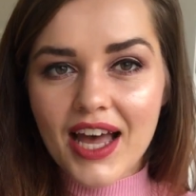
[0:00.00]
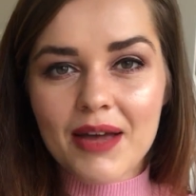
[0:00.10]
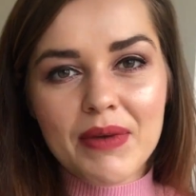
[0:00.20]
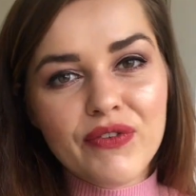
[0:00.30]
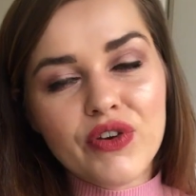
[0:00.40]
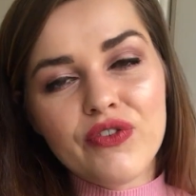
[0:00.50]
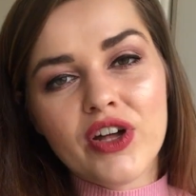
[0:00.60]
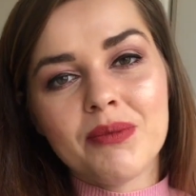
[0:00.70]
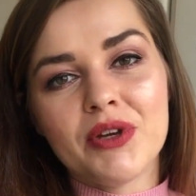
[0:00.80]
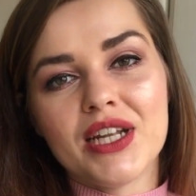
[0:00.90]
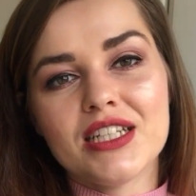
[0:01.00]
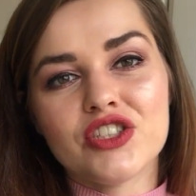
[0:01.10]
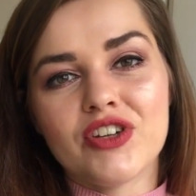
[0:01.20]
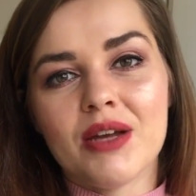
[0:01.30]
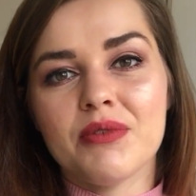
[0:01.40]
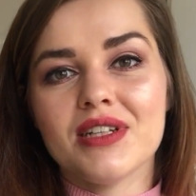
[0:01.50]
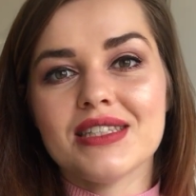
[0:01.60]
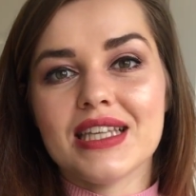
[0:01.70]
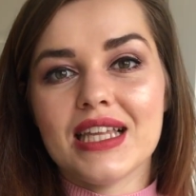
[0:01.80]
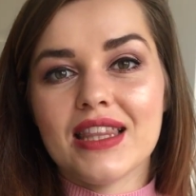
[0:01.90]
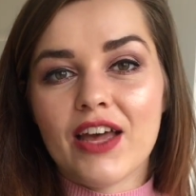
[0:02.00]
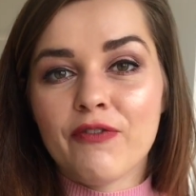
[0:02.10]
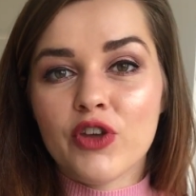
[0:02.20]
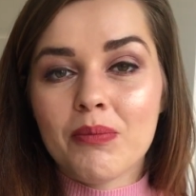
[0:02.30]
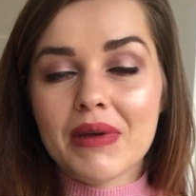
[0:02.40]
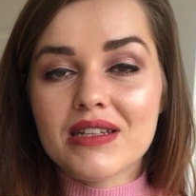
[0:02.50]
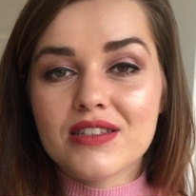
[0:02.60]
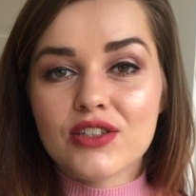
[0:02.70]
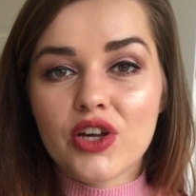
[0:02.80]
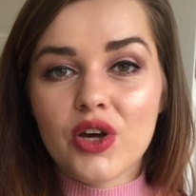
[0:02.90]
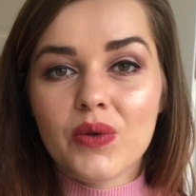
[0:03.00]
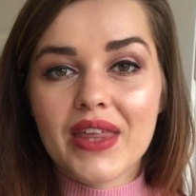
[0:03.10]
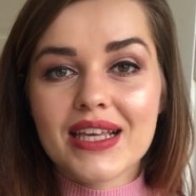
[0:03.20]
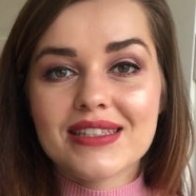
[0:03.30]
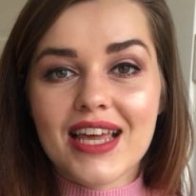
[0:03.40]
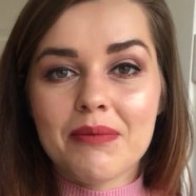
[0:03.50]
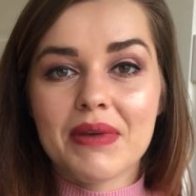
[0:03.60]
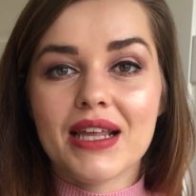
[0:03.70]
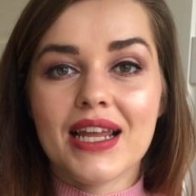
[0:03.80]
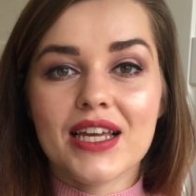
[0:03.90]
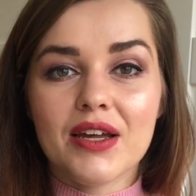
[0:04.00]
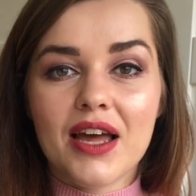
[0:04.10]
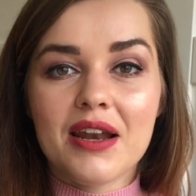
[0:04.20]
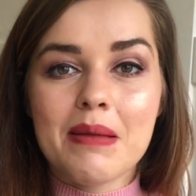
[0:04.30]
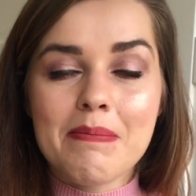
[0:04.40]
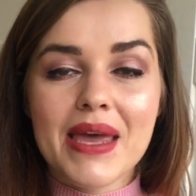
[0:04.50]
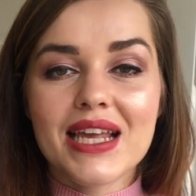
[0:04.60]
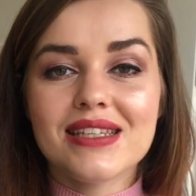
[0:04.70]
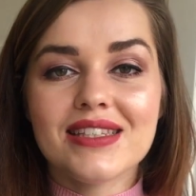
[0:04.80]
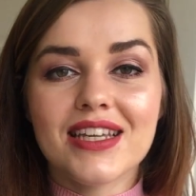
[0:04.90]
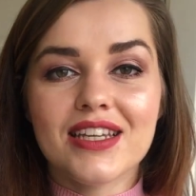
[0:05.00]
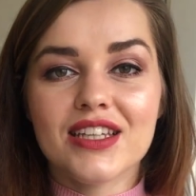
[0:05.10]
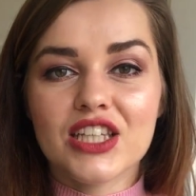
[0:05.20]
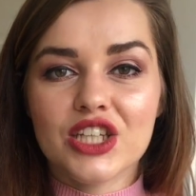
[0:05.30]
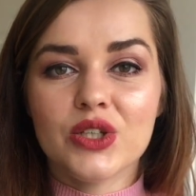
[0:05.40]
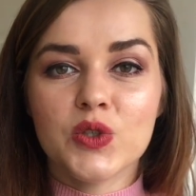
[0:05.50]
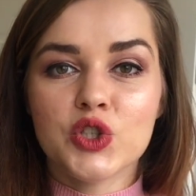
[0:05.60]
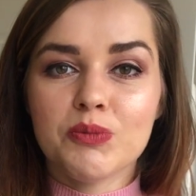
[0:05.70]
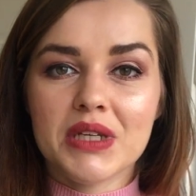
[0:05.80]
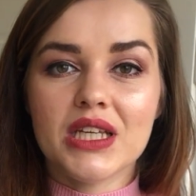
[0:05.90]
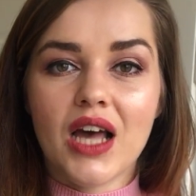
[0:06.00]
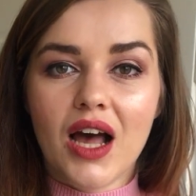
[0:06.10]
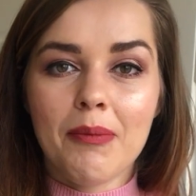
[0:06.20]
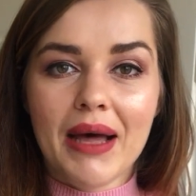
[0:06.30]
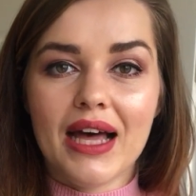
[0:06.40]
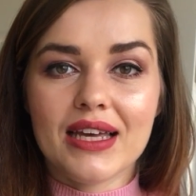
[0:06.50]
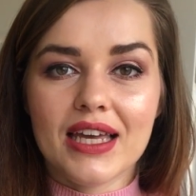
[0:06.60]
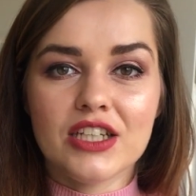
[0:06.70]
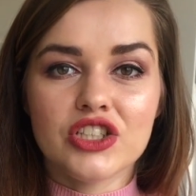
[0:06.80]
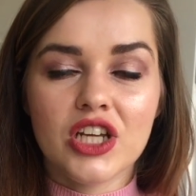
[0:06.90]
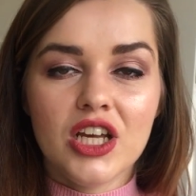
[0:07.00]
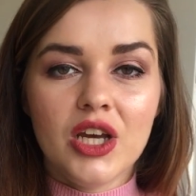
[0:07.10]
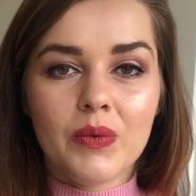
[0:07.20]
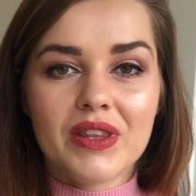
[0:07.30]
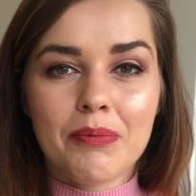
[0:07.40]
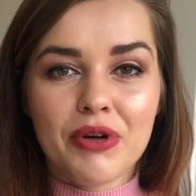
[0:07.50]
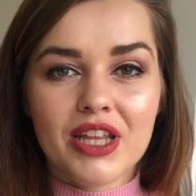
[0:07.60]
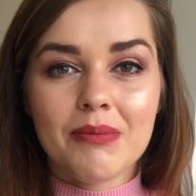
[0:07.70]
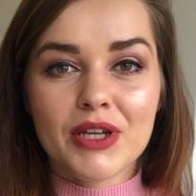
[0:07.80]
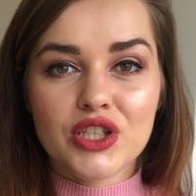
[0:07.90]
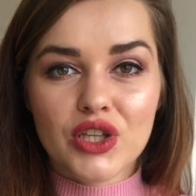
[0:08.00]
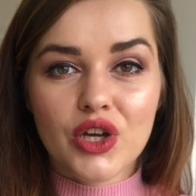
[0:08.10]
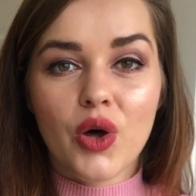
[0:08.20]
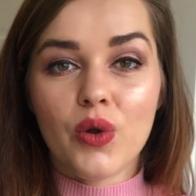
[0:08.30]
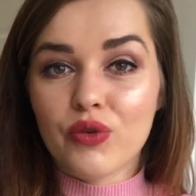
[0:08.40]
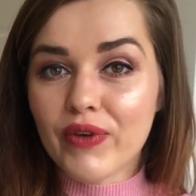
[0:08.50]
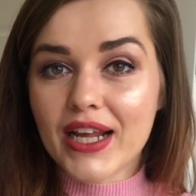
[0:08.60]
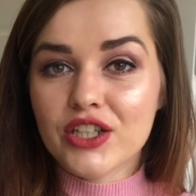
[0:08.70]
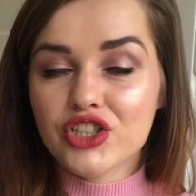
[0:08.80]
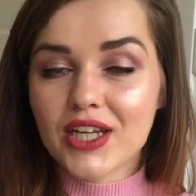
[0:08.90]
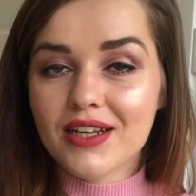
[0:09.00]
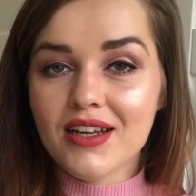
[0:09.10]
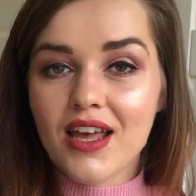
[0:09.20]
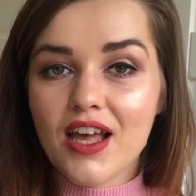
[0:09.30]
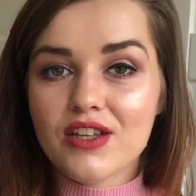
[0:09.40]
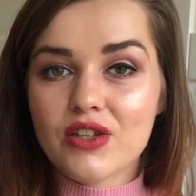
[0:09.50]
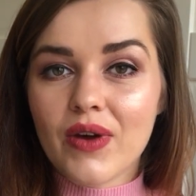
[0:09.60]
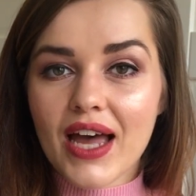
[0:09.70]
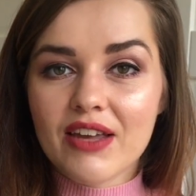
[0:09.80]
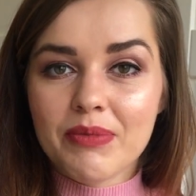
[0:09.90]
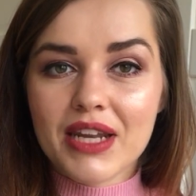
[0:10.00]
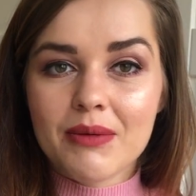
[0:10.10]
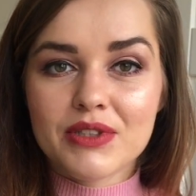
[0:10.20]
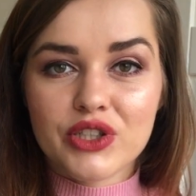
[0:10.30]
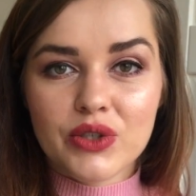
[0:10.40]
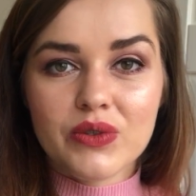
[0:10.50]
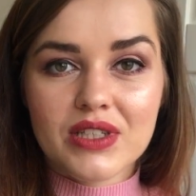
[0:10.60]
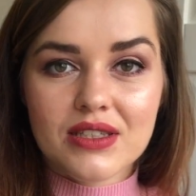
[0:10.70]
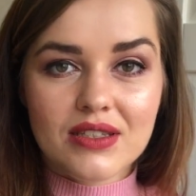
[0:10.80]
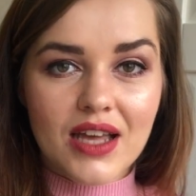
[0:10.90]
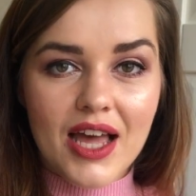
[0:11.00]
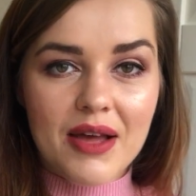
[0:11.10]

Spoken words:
If you follow me on Instagram, you'll see that a few months ago they sent me like an amazing huge PR package with pretty much their whole range in. So I've been able to use this